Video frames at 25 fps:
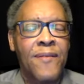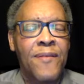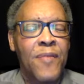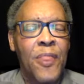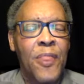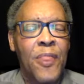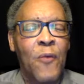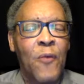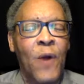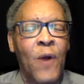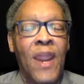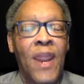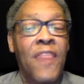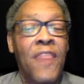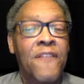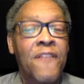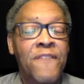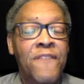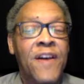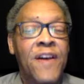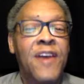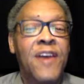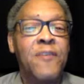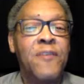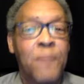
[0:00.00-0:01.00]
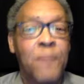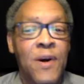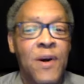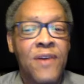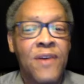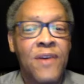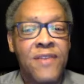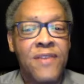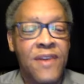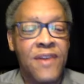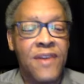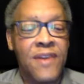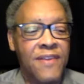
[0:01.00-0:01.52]
one of the Facebooks
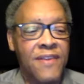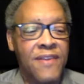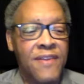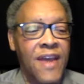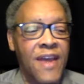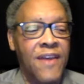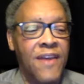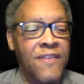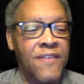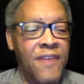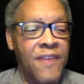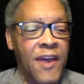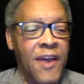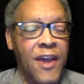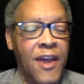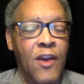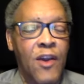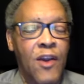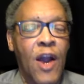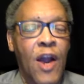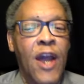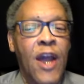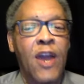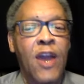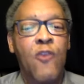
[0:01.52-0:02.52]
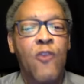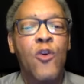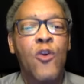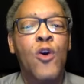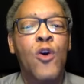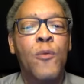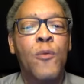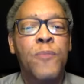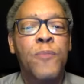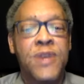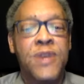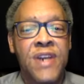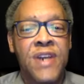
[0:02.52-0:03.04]
is is a, a group
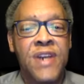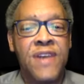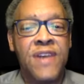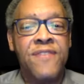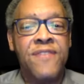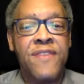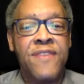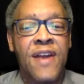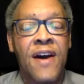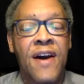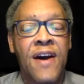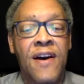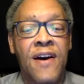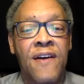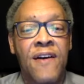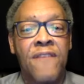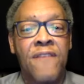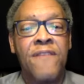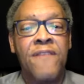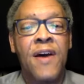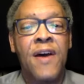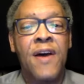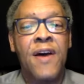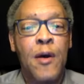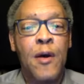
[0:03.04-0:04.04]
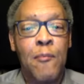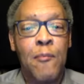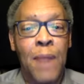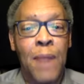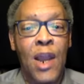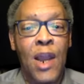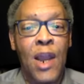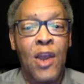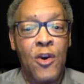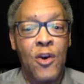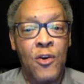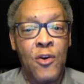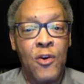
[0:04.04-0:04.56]
just of
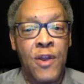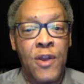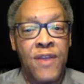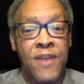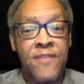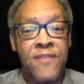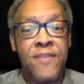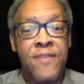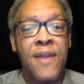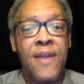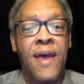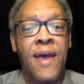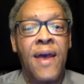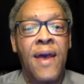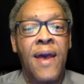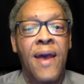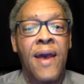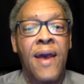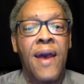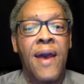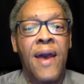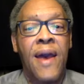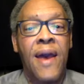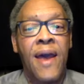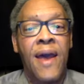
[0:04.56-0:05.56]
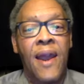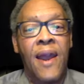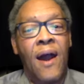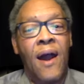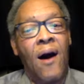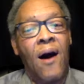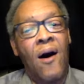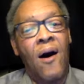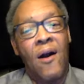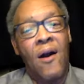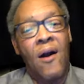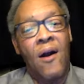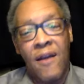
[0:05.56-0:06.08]
balloonists, and
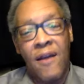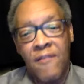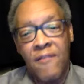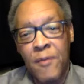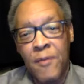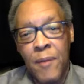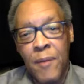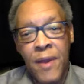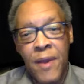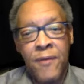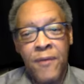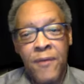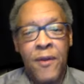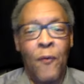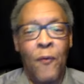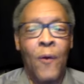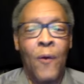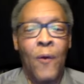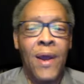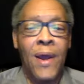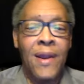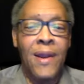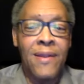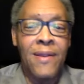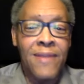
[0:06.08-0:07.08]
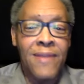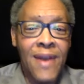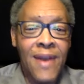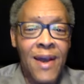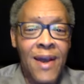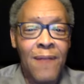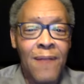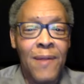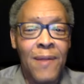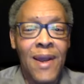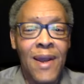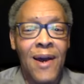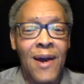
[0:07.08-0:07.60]
all of them has a when is it
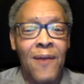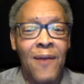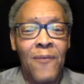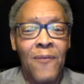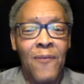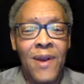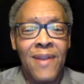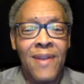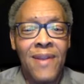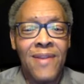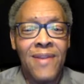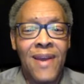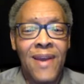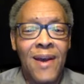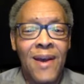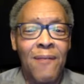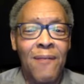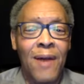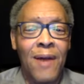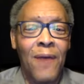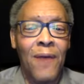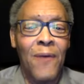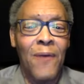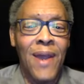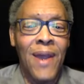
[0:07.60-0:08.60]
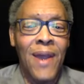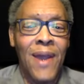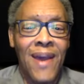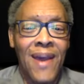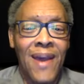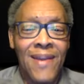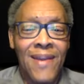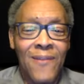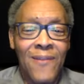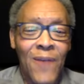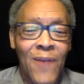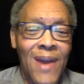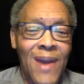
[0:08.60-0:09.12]
coming out? When is it come out? We can't
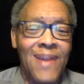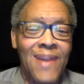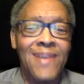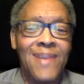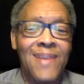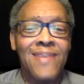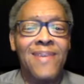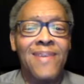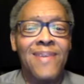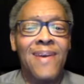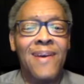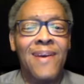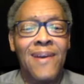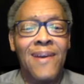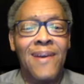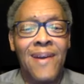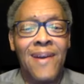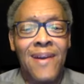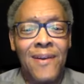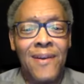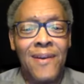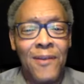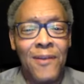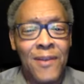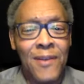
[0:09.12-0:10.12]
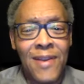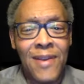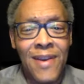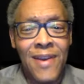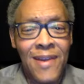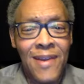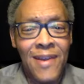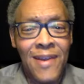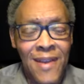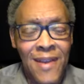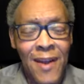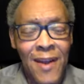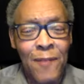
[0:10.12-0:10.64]
wait to see it
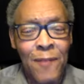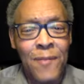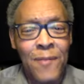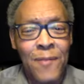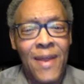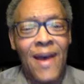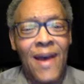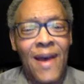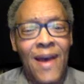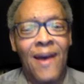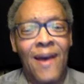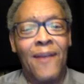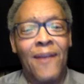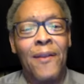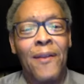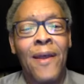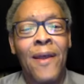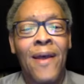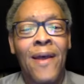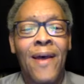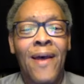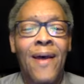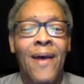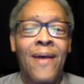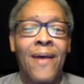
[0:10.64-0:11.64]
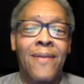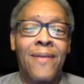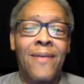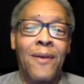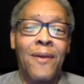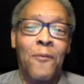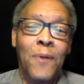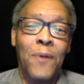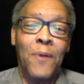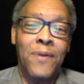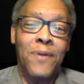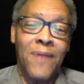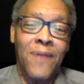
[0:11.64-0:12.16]
until it comes out. And so
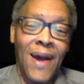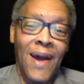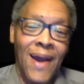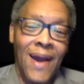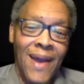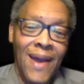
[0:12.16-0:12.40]
we try to